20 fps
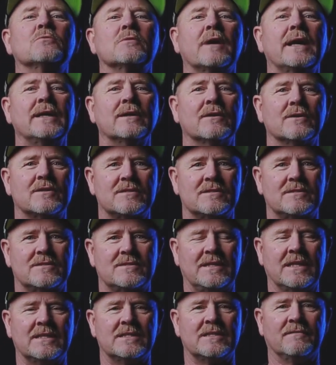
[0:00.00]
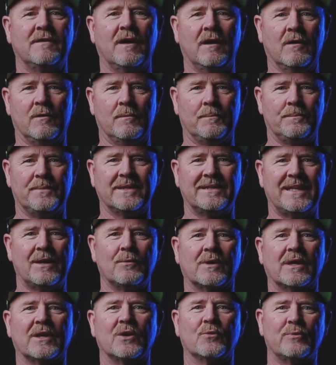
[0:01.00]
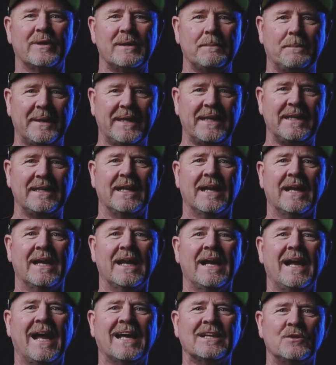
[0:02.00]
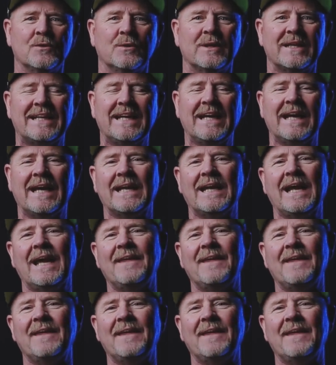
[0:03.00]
greater sense of hope that they were going to repeat and do it again.